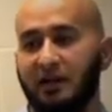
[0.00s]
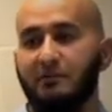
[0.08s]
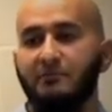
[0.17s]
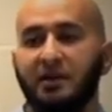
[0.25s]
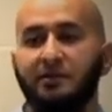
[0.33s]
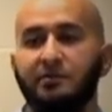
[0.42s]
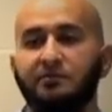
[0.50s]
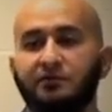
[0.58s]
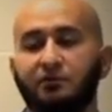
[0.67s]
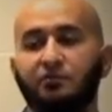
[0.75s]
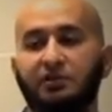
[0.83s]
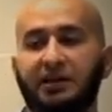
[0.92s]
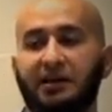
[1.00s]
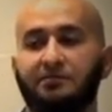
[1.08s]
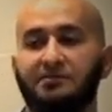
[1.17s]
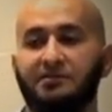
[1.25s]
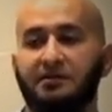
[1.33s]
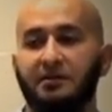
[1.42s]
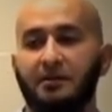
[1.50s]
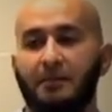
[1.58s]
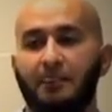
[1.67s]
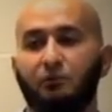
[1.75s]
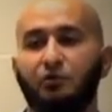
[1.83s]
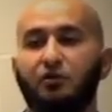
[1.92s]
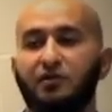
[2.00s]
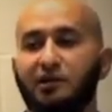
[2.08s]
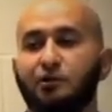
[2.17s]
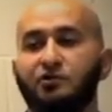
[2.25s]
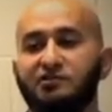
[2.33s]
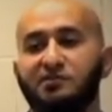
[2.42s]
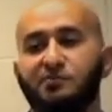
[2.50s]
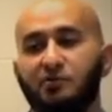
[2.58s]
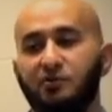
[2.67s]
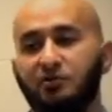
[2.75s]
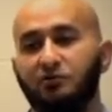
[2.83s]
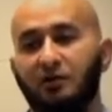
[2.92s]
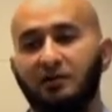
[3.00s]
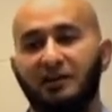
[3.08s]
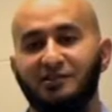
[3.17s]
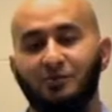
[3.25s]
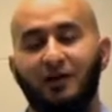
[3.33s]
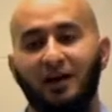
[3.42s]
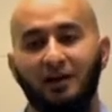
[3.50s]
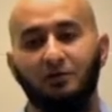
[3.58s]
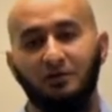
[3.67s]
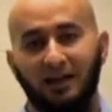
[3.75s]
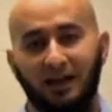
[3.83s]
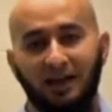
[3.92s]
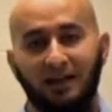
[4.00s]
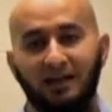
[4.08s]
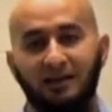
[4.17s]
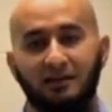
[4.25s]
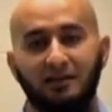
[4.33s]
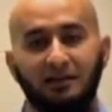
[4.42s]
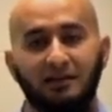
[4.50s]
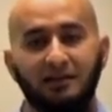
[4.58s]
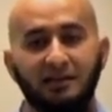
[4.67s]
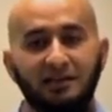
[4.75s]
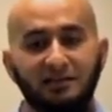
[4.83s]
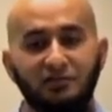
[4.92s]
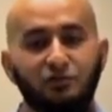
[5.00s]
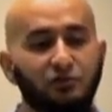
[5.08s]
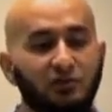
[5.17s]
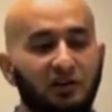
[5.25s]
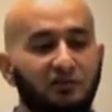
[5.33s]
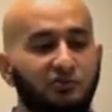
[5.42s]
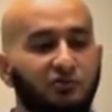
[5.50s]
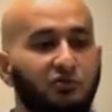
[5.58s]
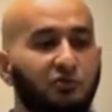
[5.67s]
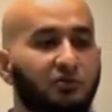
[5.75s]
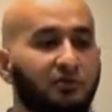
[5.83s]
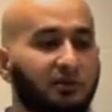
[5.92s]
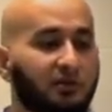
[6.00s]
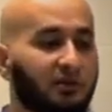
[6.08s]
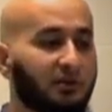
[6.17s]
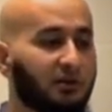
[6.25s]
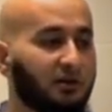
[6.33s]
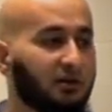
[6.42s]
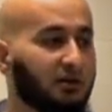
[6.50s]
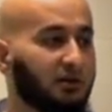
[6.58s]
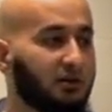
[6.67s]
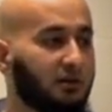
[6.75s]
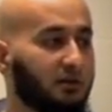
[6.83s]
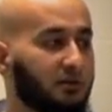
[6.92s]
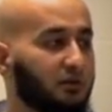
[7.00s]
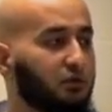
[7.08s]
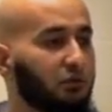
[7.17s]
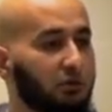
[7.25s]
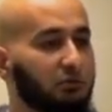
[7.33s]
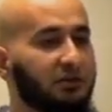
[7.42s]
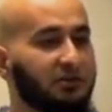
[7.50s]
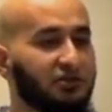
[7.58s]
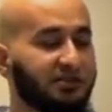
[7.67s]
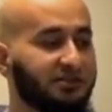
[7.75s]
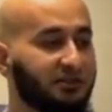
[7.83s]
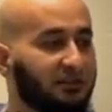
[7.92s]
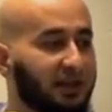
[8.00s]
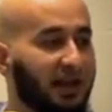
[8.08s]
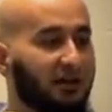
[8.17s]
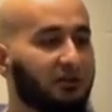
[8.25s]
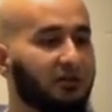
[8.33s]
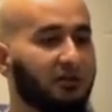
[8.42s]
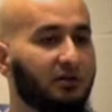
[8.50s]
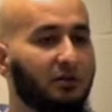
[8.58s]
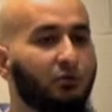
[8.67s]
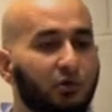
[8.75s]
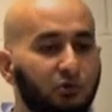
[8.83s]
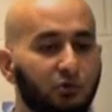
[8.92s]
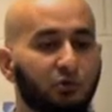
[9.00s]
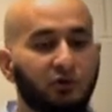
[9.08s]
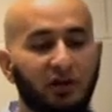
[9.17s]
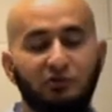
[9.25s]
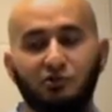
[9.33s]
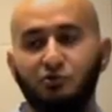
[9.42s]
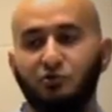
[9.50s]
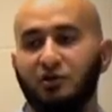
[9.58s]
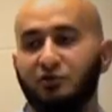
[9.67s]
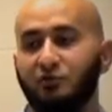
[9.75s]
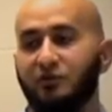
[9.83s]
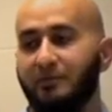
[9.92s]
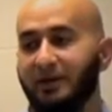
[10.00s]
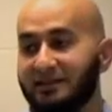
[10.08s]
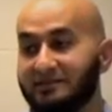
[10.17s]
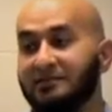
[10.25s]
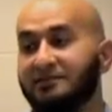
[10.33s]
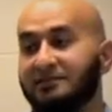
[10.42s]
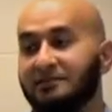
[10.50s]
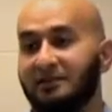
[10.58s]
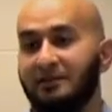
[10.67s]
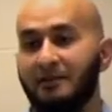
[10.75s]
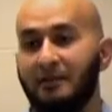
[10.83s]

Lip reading: A minimum of 2 times. We know the closest point to Allah subhanahu wa ta'ala is during our sujood. Do we really just sit down when we're doing our sujood and do the basics?